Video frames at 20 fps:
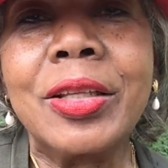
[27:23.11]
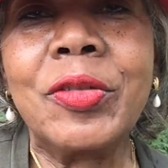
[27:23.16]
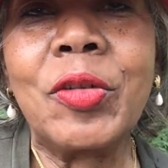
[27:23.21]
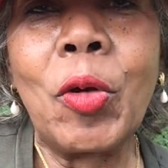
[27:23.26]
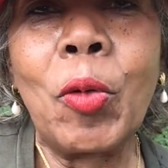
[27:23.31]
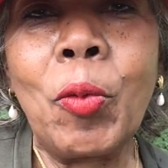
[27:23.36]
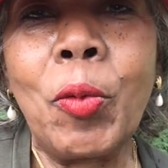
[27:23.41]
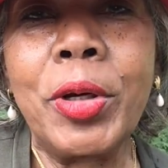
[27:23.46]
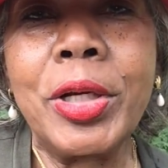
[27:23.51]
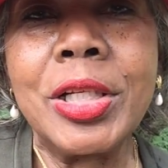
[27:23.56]

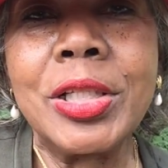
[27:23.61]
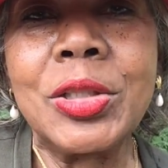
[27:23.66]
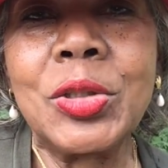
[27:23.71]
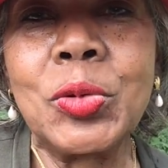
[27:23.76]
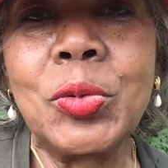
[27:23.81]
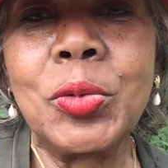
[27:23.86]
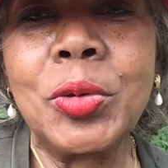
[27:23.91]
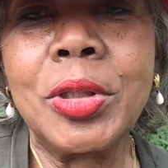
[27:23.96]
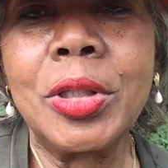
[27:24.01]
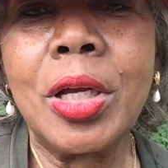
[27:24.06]
don't want to
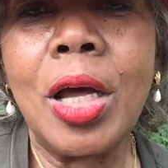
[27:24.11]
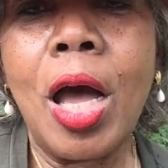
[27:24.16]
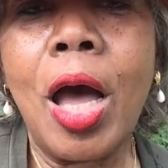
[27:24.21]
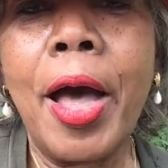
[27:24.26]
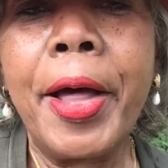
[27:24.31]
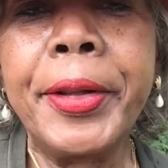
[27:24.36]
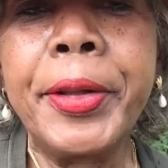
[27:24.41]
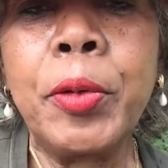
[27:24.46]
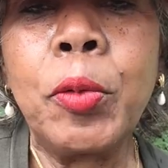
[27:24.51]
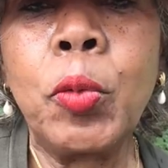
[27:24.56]
do it
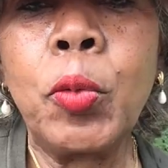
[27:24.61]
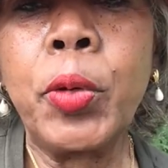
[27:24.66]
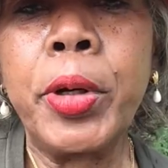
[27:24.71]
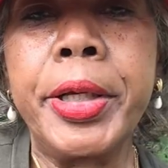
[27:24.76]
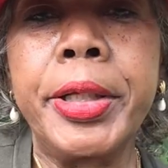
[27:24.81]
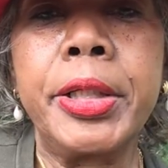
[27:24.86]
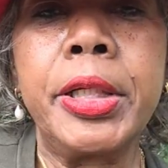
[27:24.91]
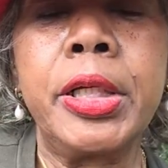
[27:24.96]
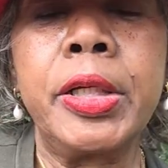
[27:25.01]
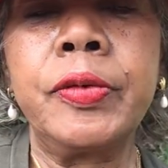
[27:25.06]
all in
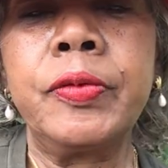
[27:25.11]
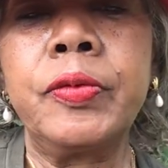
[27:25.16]
one